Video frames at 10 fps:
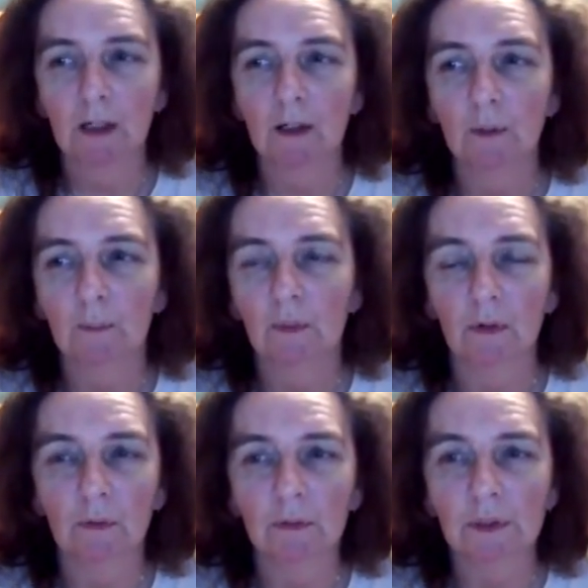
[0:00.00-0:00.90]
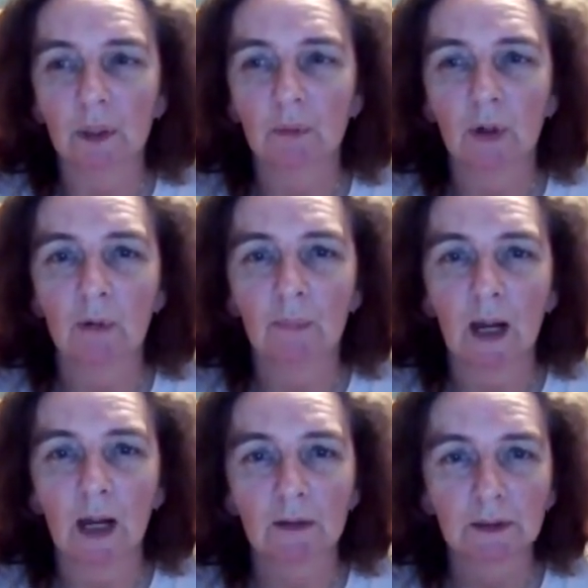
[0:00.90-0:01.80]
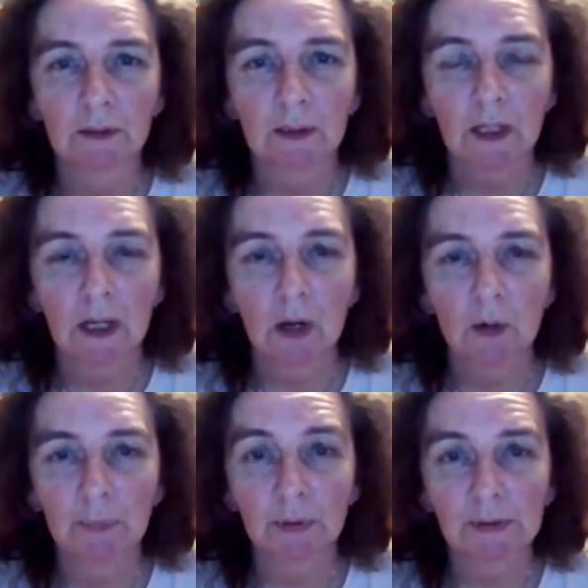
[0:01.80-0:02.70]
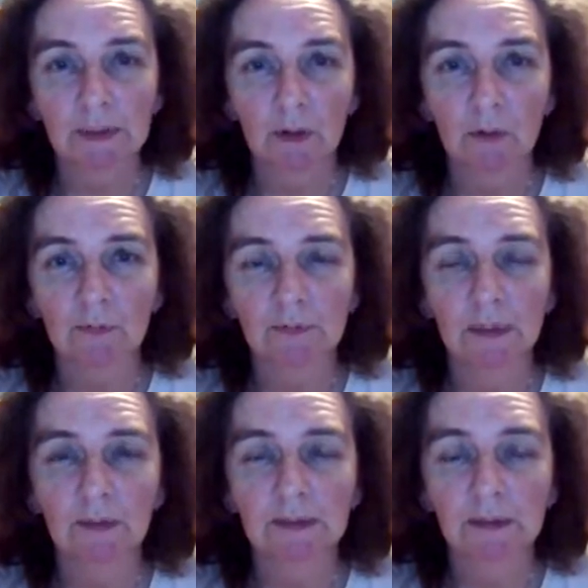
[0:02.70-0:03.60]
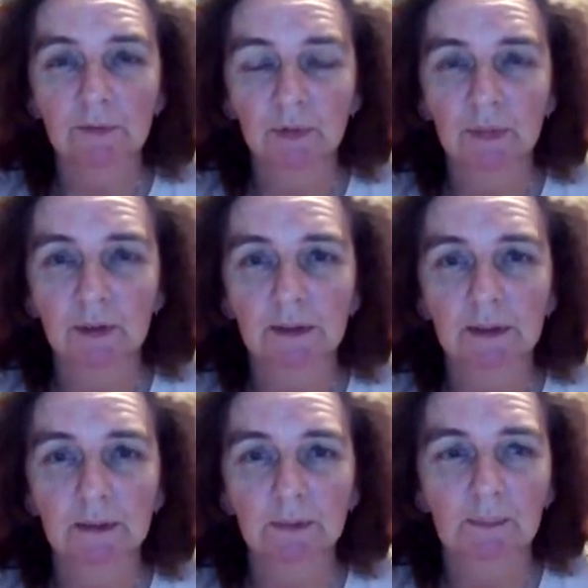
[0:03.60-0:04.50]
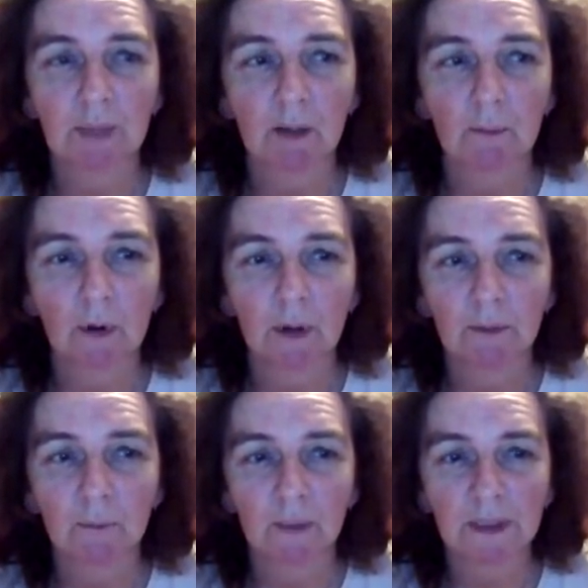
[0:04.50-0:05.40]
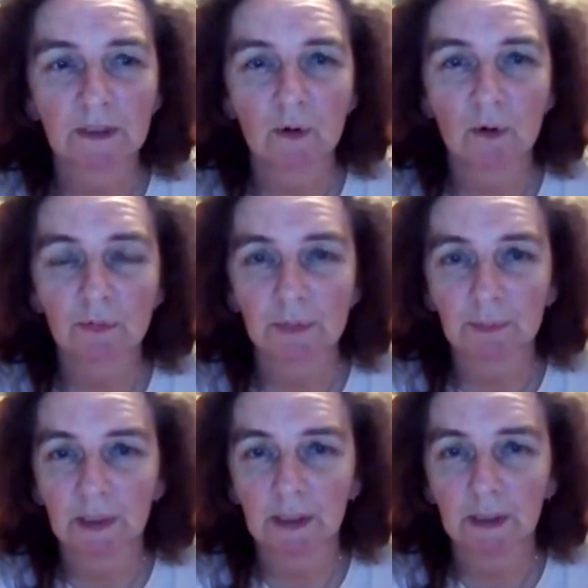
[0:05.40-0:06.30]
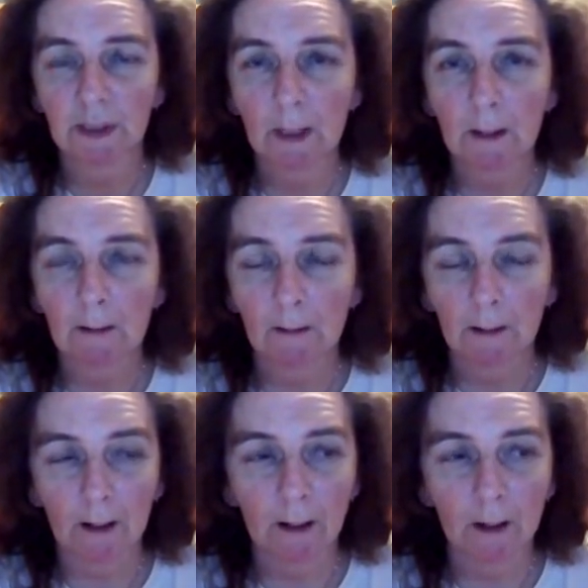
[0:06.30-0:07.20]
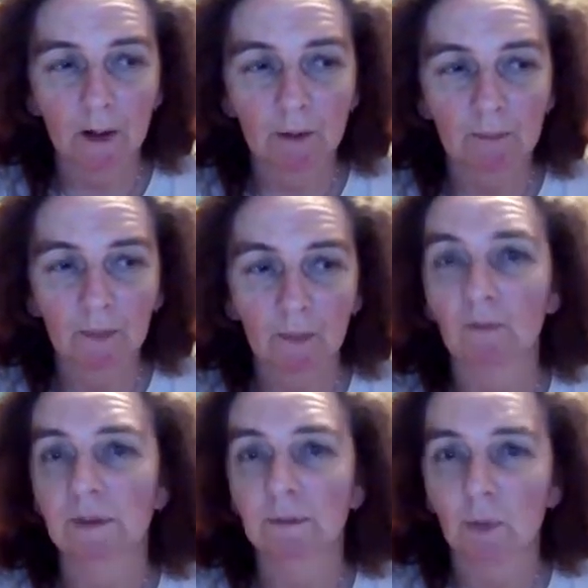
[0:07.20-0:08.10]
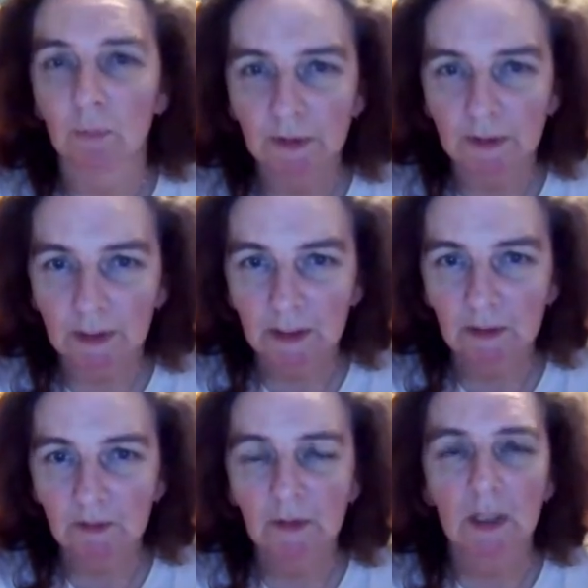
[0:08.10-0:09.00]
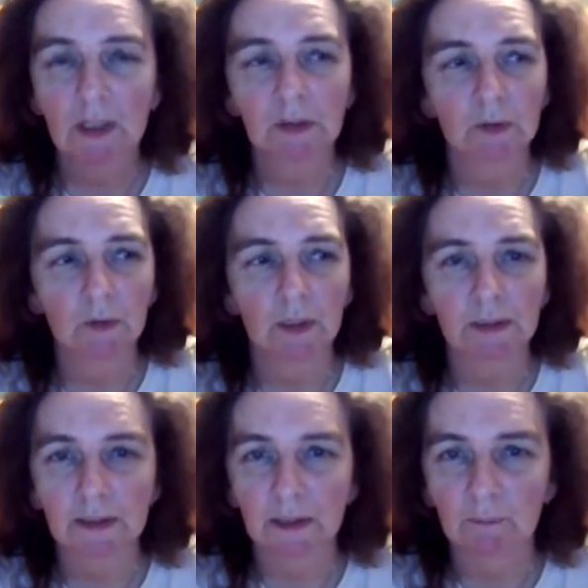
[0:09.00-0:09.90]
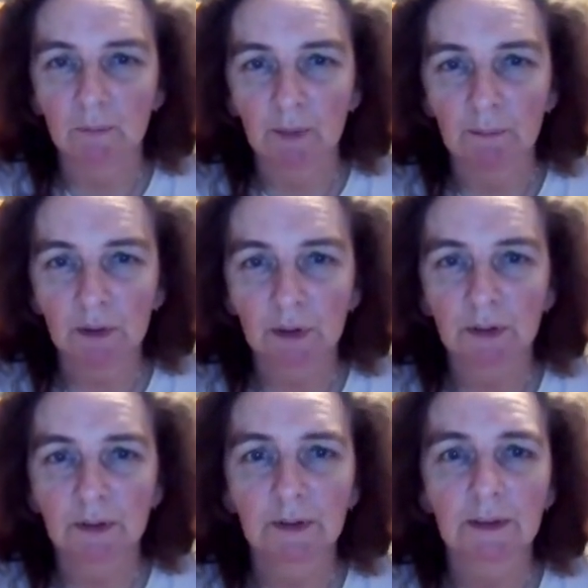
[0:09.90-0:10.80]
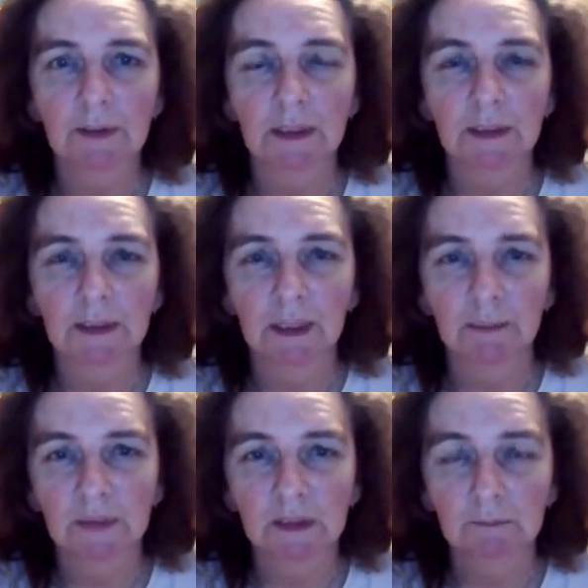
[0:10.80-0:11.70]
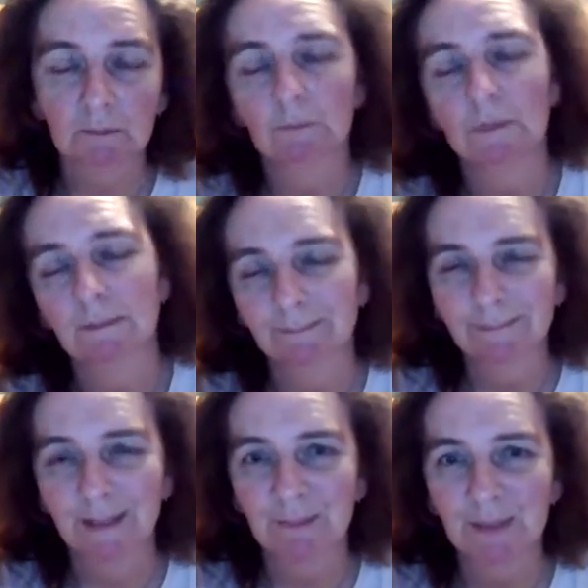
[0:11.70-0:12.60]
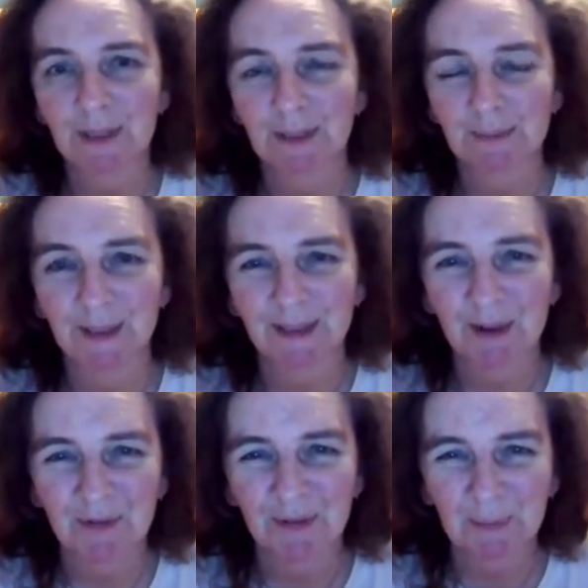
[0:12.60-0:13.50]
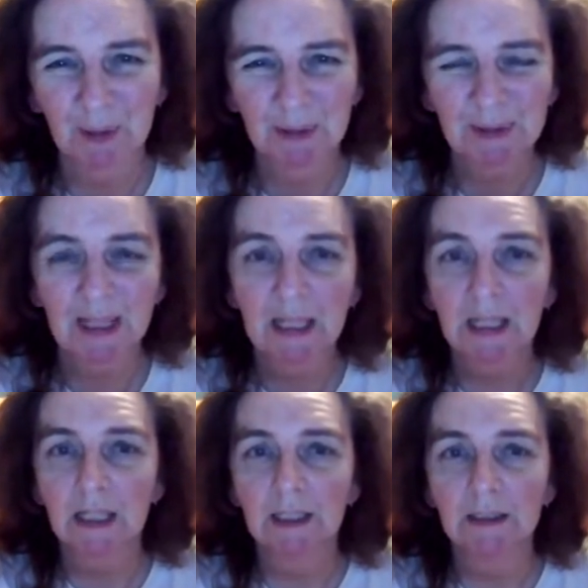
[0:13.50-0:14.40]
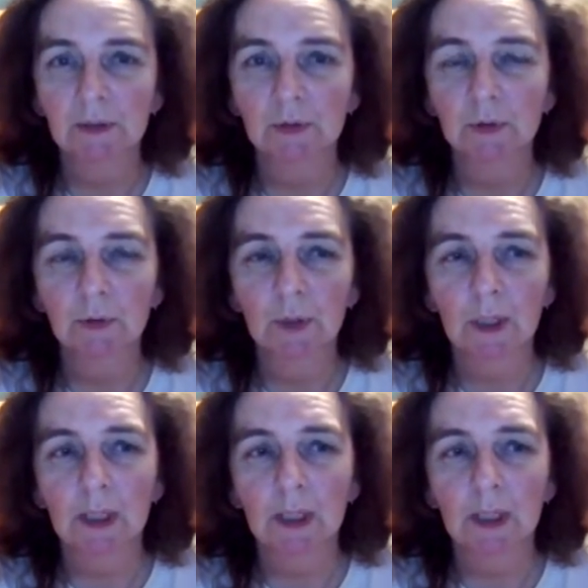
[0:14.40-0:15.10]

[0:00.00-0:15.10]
a long time ago, about how to help yourself. So self-hypnosis was about working on myself to be obviously more positive, to understand my emotions, and to hypnotize myself, I suppose, into